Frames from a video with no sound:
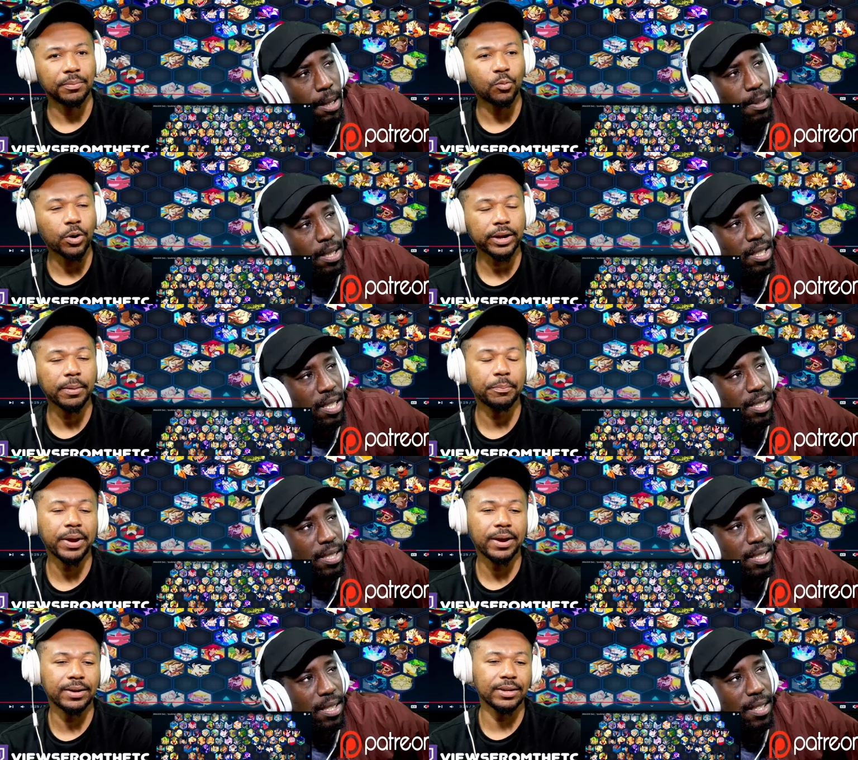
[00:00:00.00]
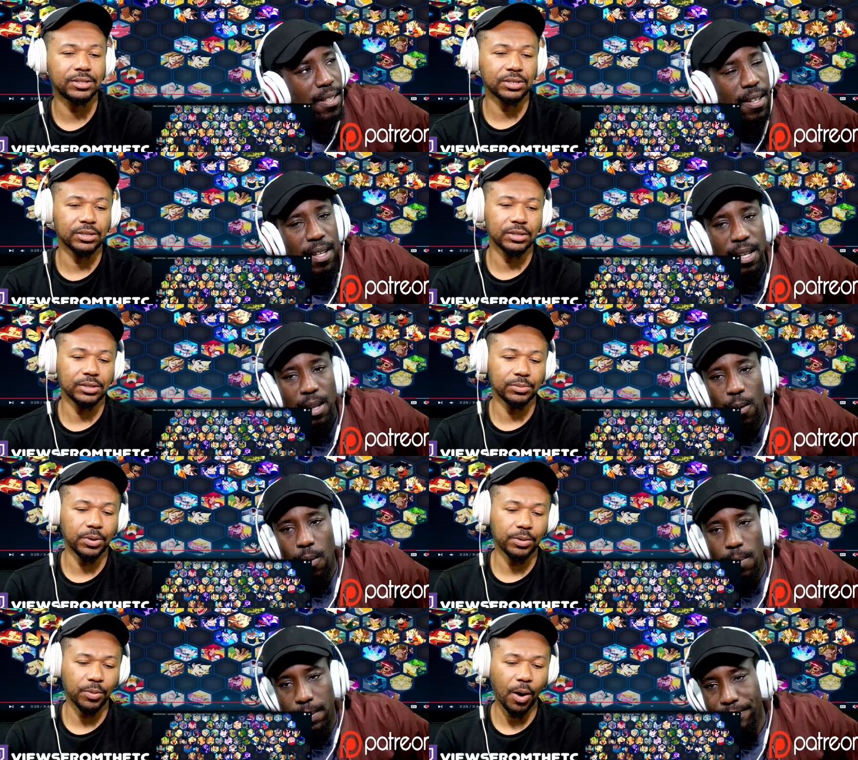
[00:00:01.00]
Speaker 1: but we're just... comparing it to.
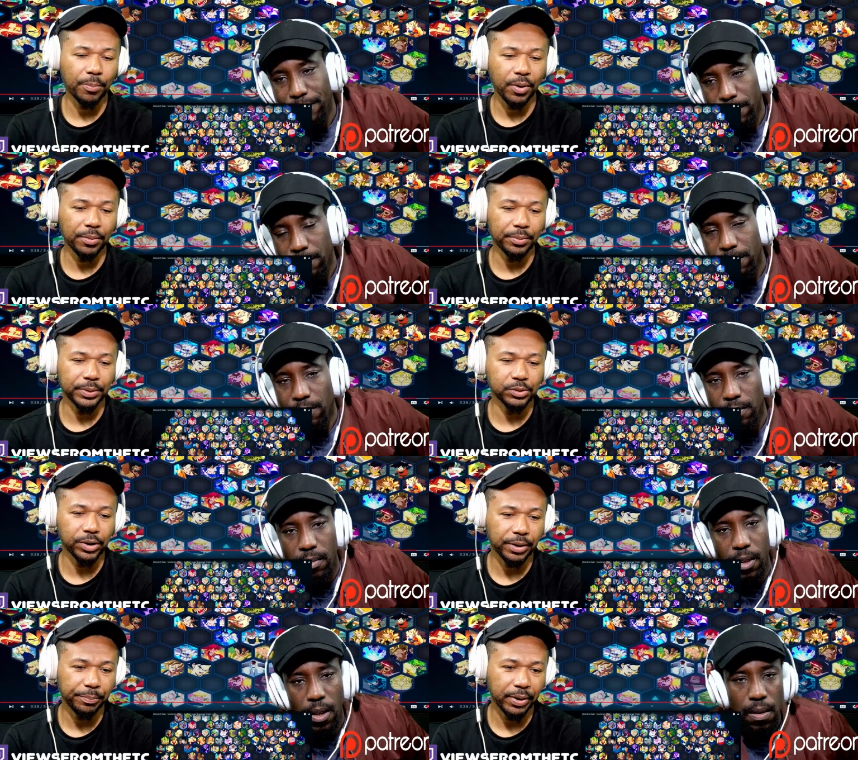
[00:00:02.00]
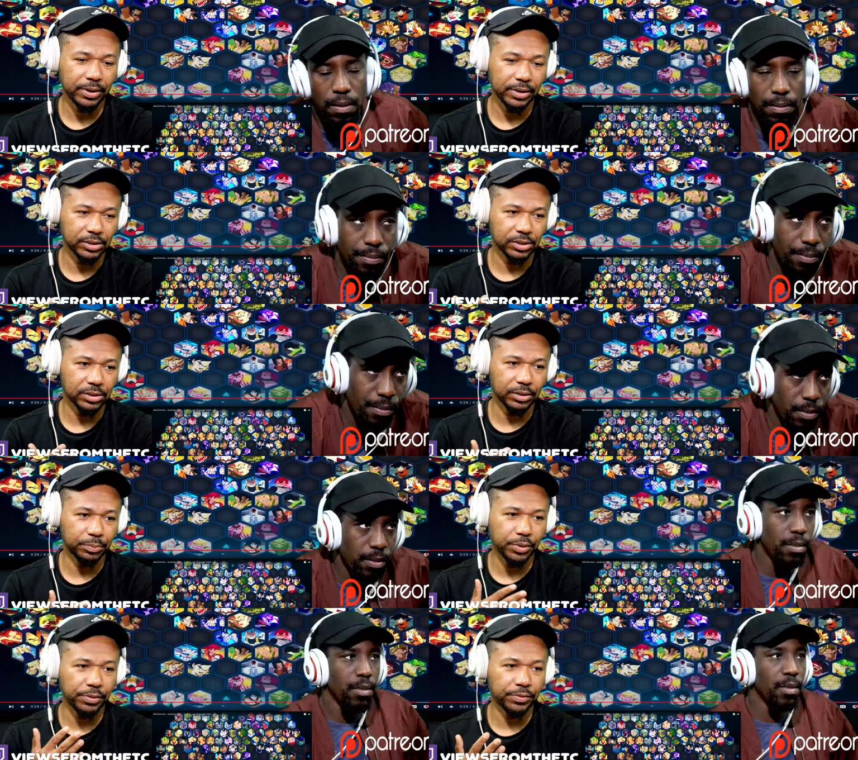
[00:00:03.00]
We're, our problem is we're comparing it to the
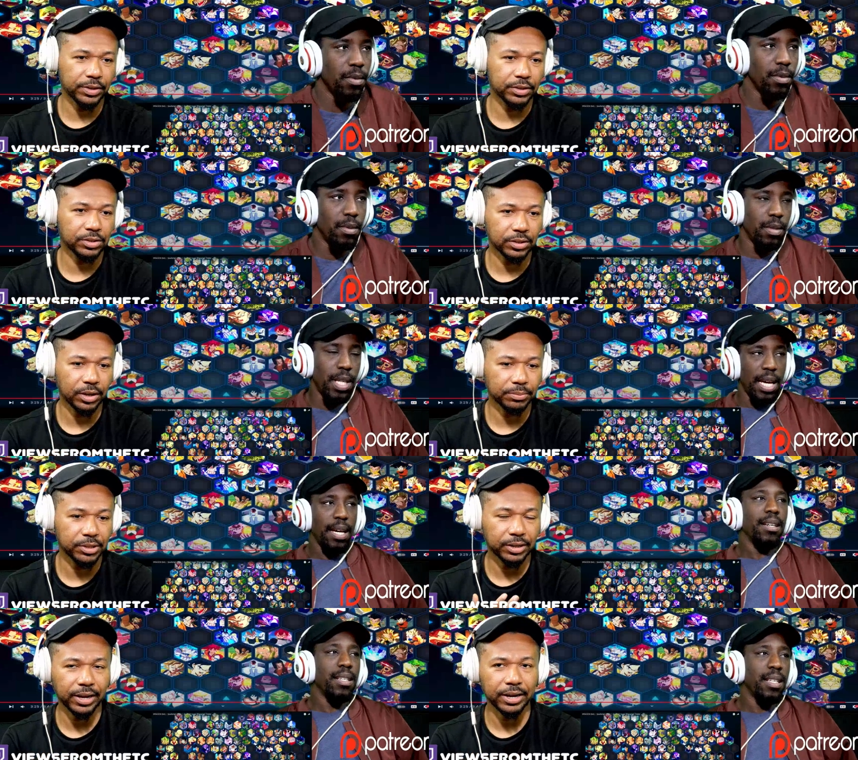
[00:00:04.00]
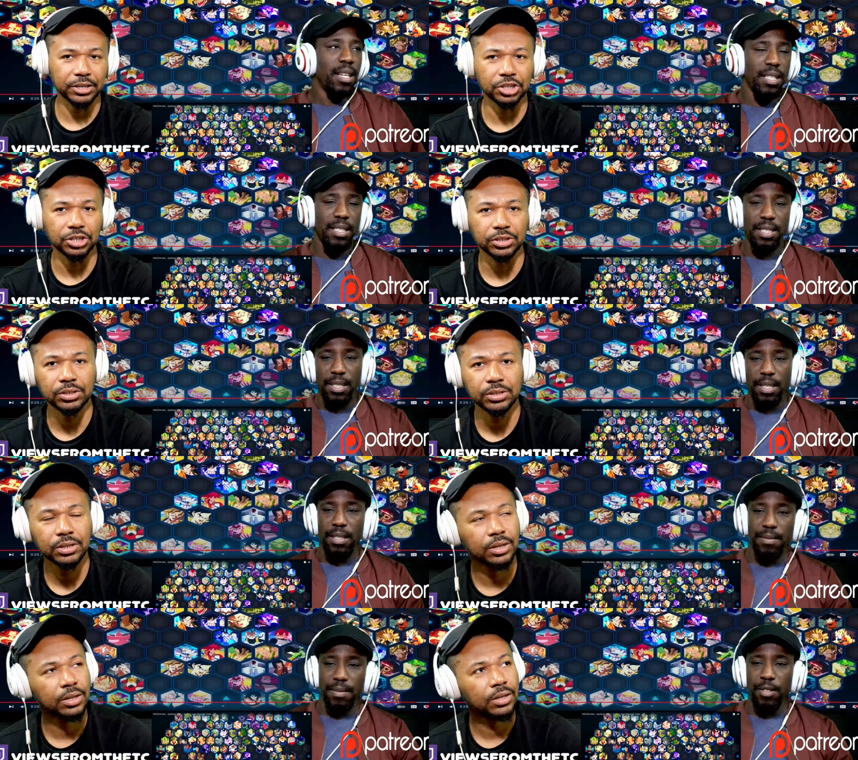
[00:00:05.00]
previous um, yeah, ten characters.
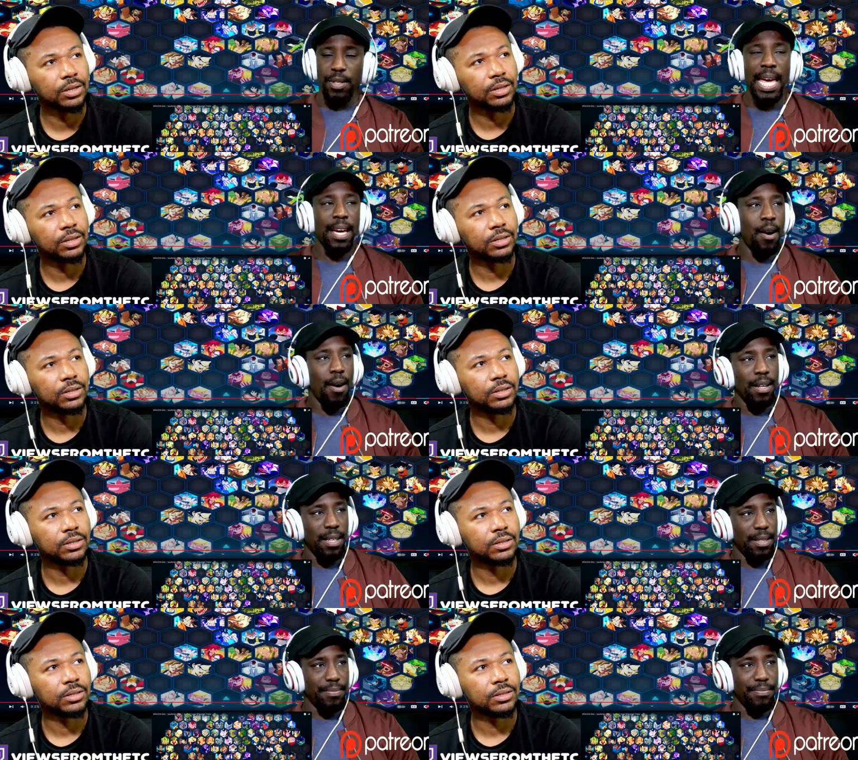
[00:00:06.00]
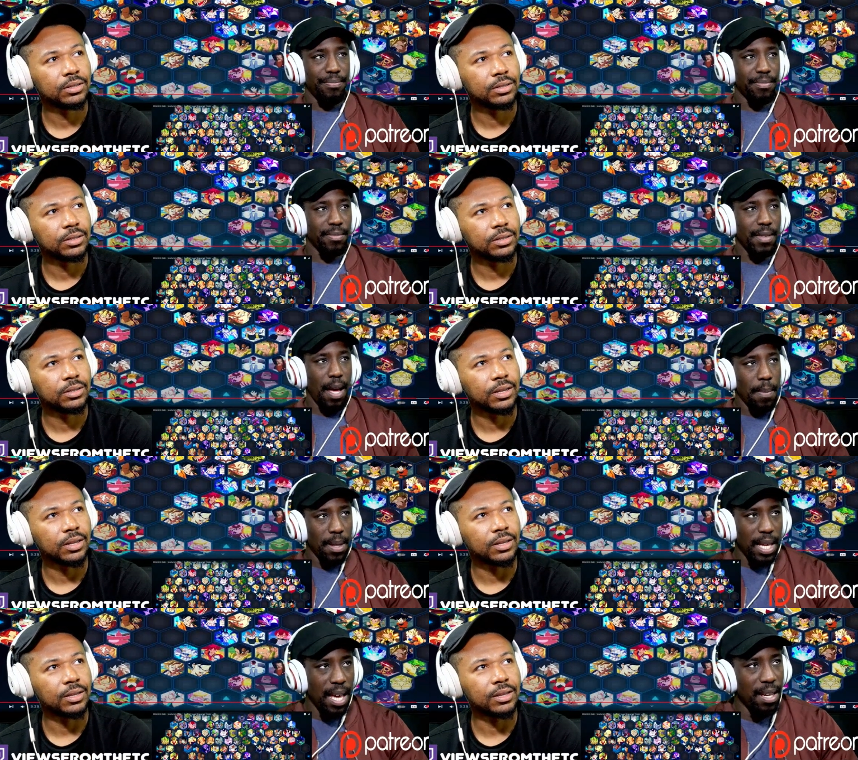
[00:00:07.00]
Speaker 2: You can't call it. I
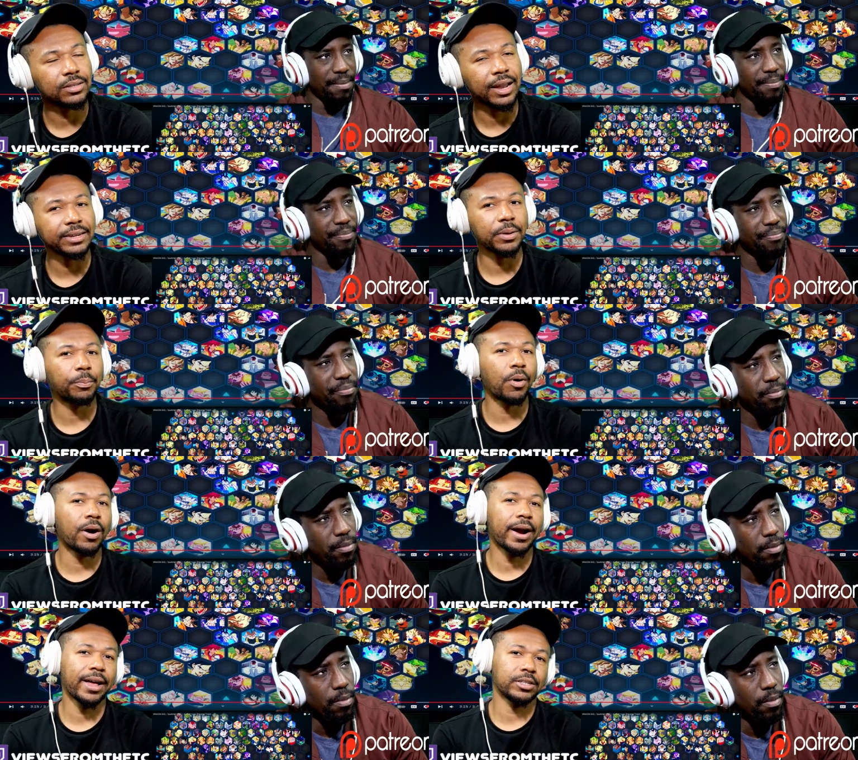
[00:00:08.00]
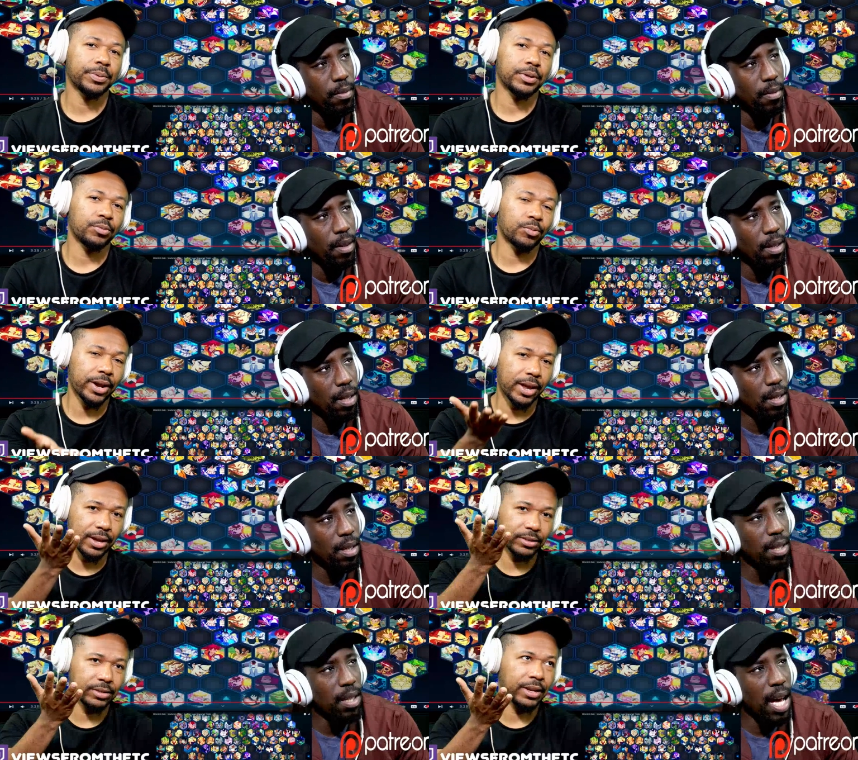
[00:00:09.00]
mean,
Speaker 1: yeah. It's like the bar has been
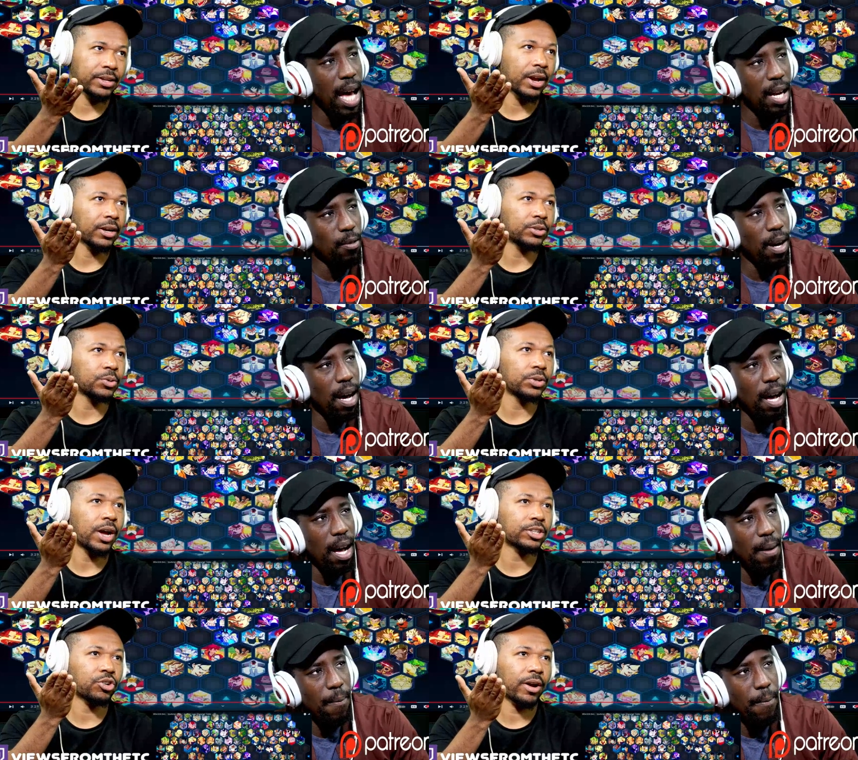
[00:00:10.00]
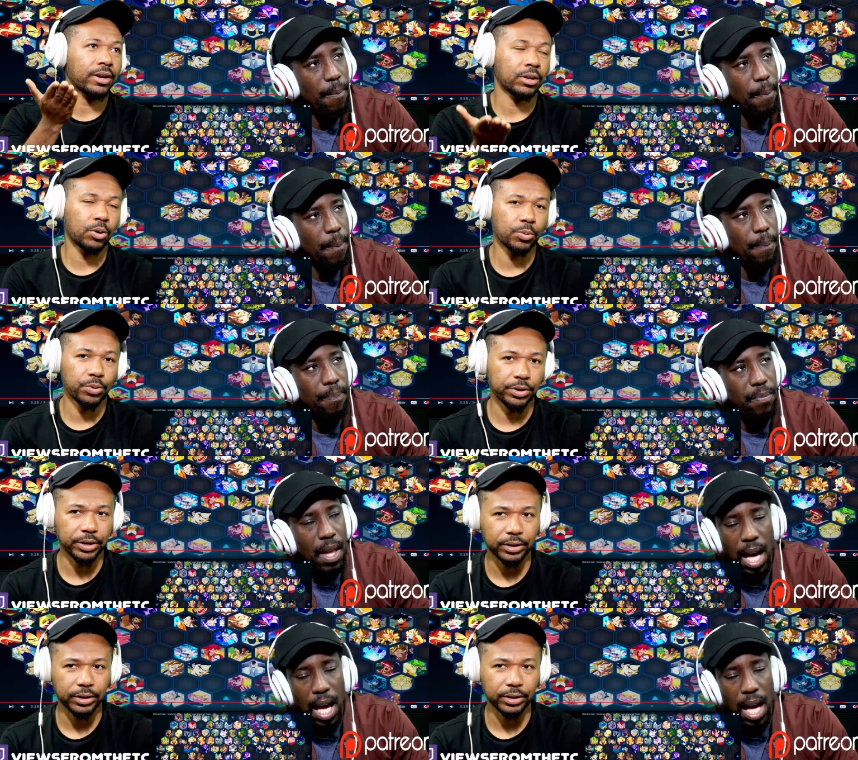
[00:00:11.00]
raised, and y'all you y'all trying to lower it. I